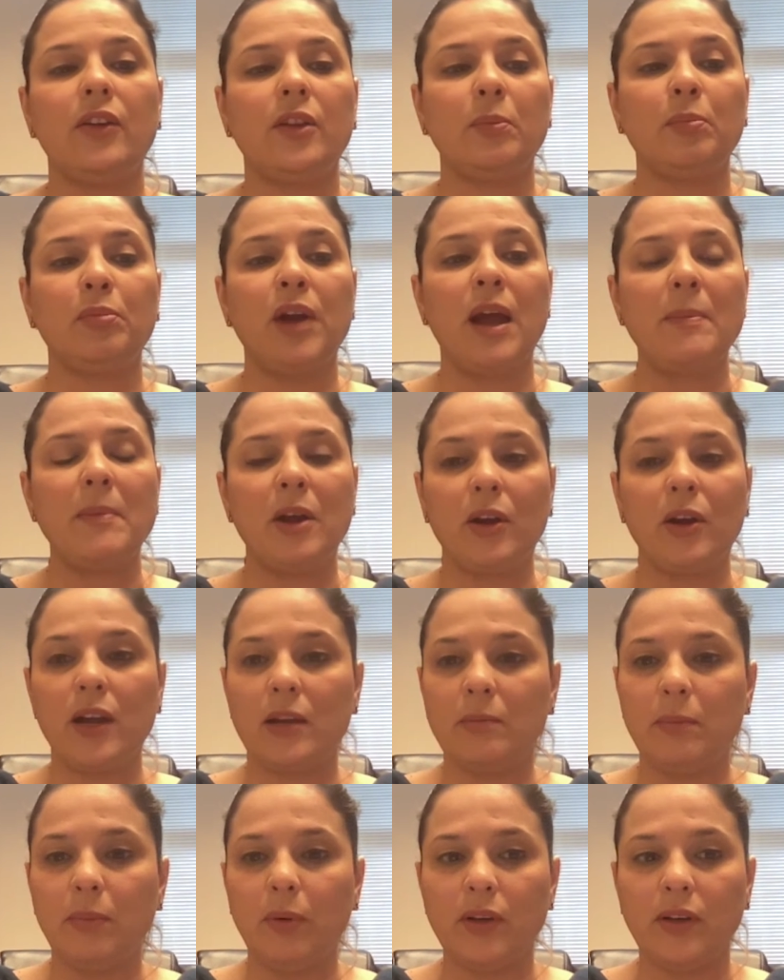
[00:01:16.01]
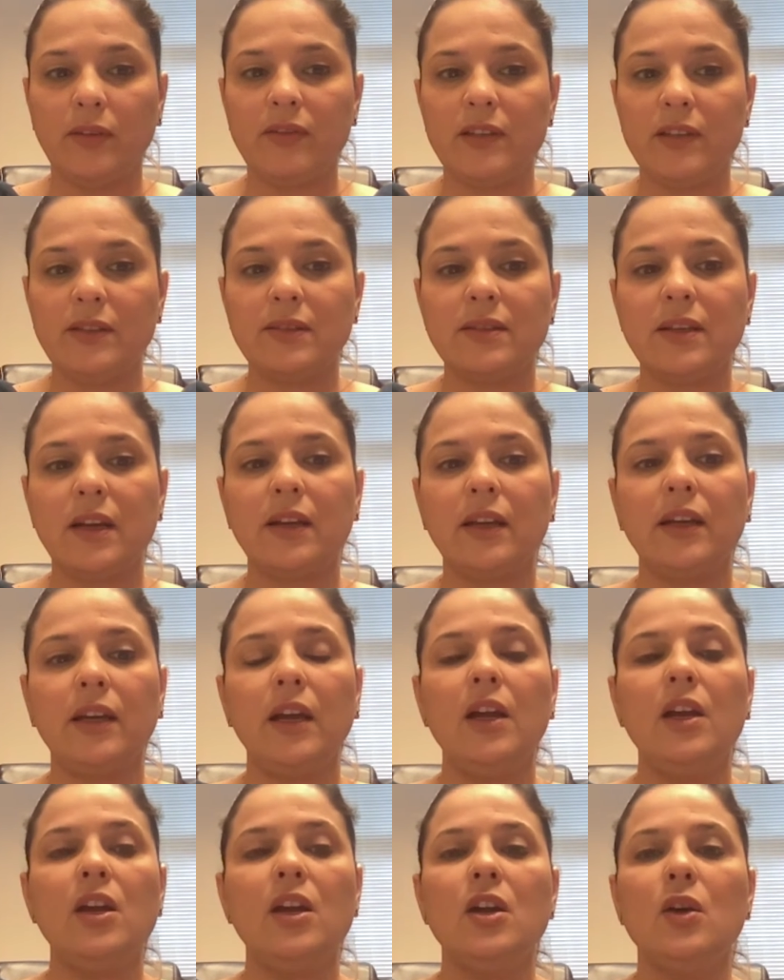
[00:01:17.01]
The primary endpoint of this study
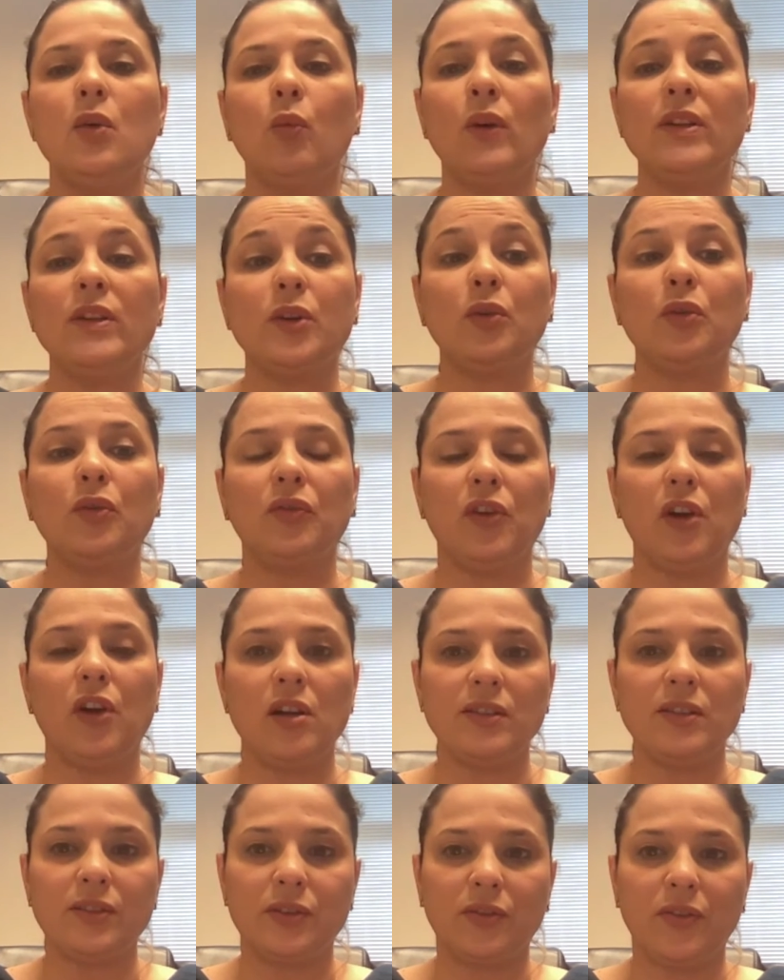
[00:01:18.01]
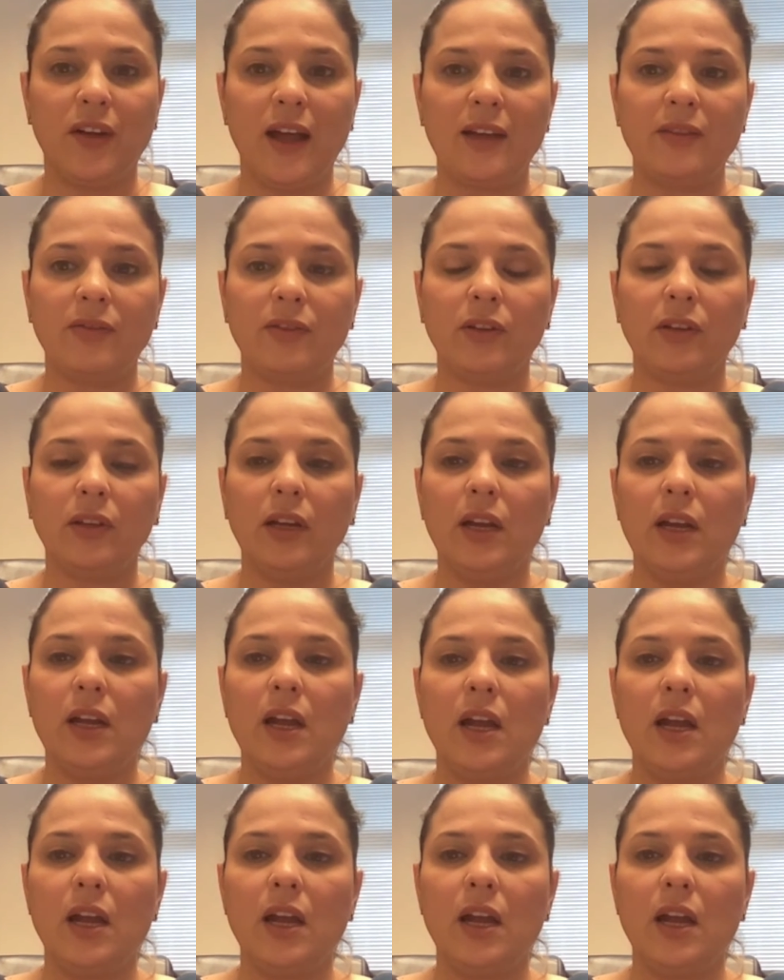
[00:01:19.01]
was overall survival.